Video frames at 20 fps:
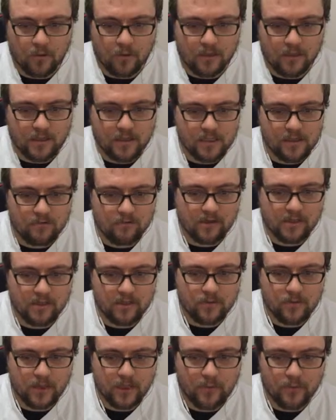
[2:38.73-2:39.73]
I want to see
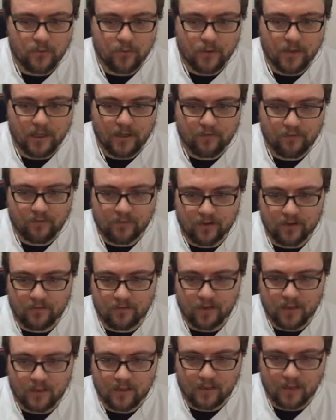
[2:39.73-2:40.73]
Reggie Wayne break free
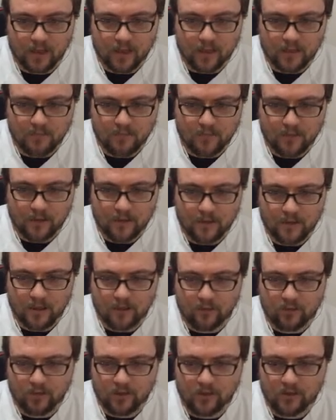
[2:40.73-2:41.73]
of this guy's press
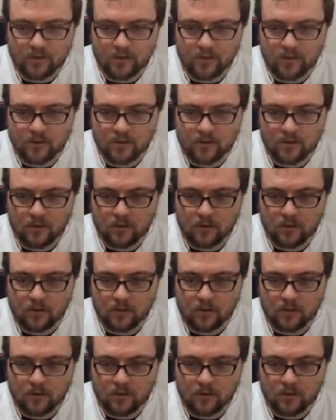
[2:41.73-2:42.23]
coverage.